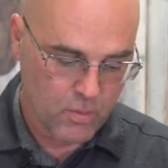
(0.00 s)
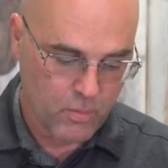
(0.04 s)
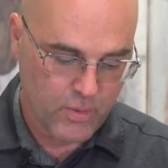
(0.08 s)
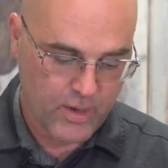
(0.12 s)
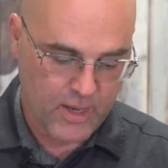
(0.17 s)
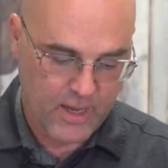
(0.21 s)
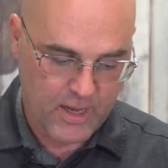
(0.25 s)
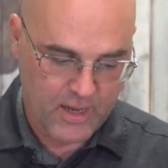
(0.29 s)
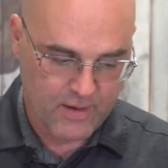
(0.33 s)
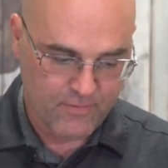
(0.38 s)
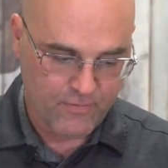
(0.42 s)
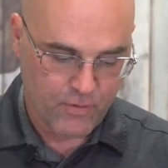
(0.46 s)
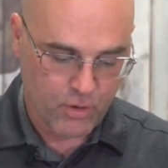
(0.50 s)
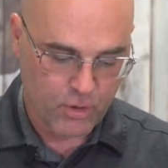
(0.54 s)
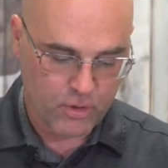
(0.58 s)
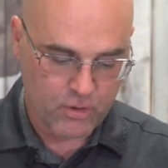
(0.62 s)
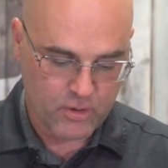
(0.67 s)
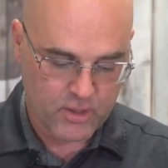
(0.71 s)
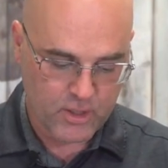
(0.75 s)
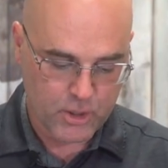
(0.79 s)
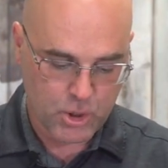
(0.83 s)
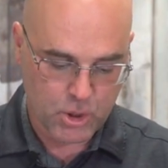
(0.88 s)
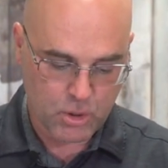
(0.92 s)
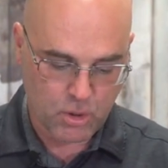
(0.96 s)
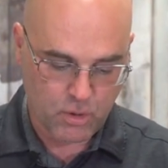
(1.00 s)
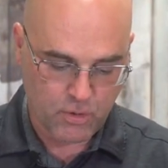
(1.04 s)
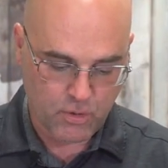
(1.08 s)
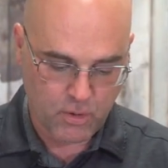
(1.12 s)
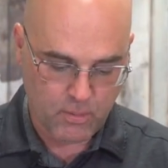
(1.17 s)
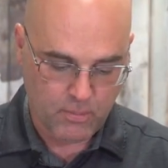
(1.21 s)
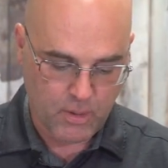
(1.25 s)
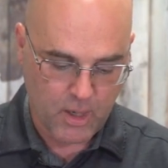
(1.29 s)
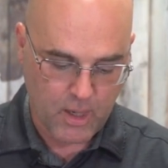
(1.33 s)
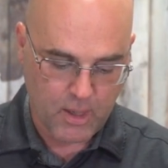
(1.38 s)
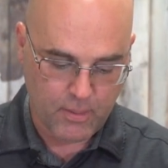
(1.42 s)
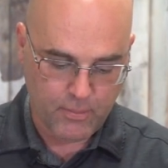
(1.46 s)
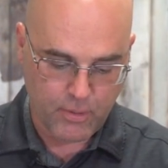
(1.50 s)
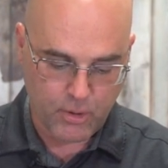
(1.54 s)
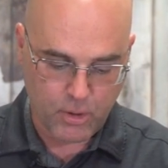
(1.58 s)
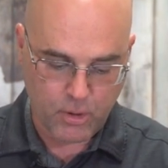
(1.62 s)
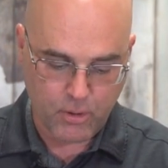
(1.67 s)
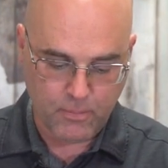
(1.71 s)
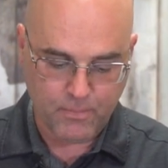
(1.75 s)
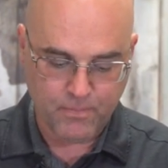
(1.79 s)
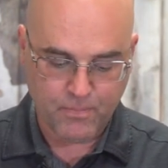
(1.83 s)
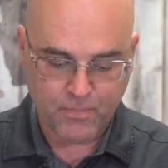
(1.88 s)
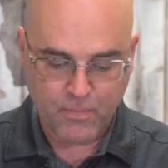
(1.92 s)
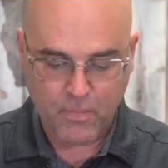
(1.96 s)
We have our digital
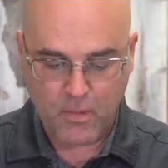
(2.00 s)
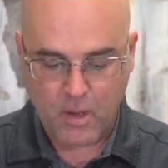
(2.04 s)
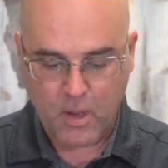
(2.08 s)
thermometer